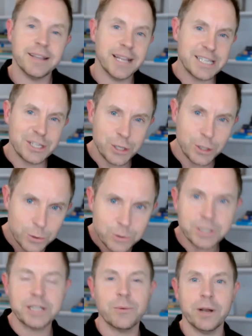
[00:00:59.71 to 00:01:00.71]
And that's
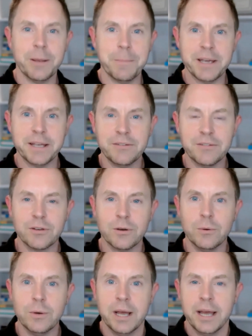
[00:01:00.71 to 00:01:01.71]
usually what it means.
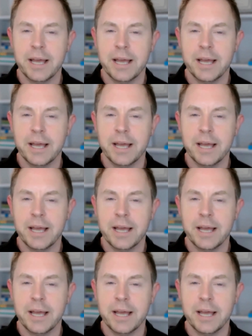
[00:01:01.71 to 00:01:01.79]
So,